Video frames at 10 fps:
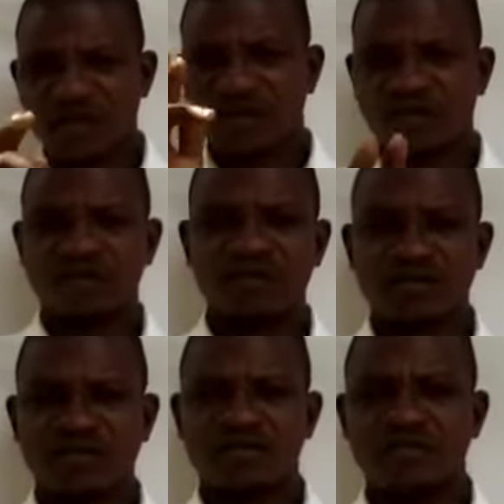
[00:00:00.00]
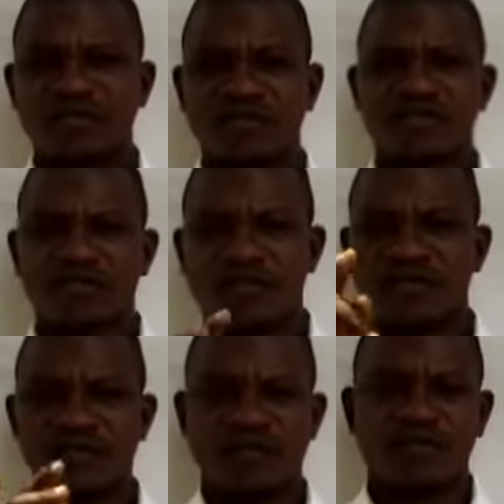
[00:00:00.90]
of infected
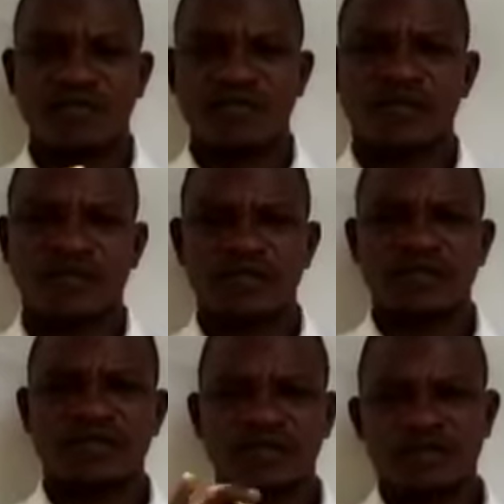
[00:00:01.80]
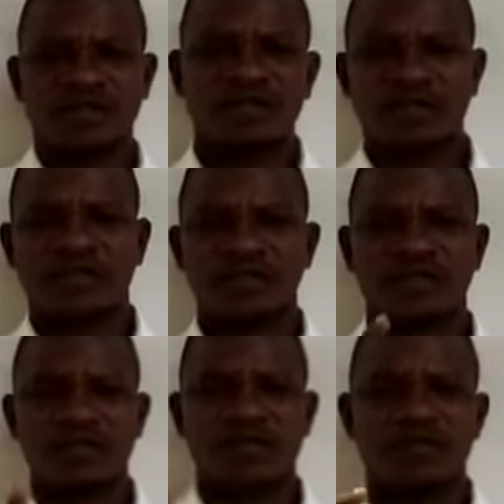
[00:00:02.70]
jelly. We'll be
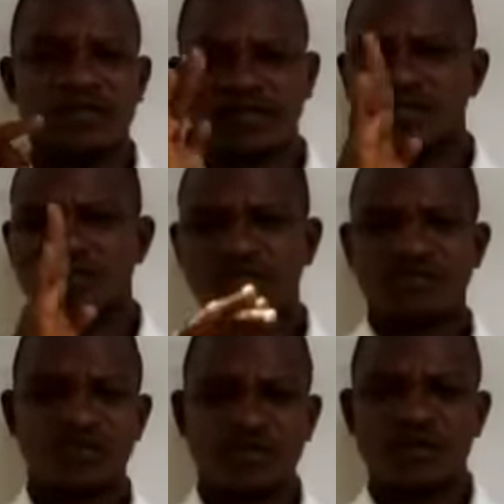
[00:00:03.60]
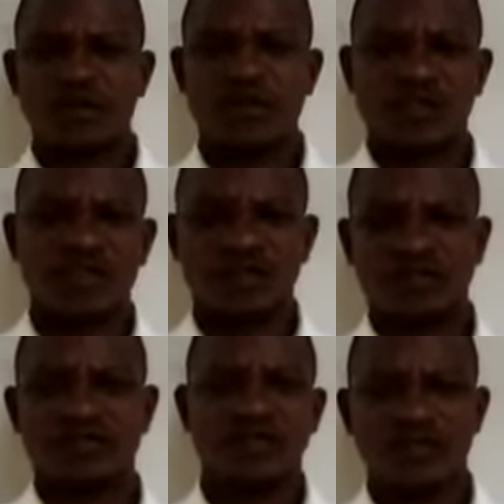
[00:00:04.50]
back after the short
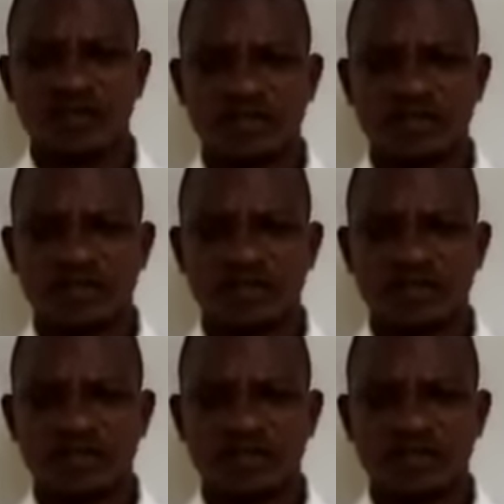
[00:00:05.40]
break.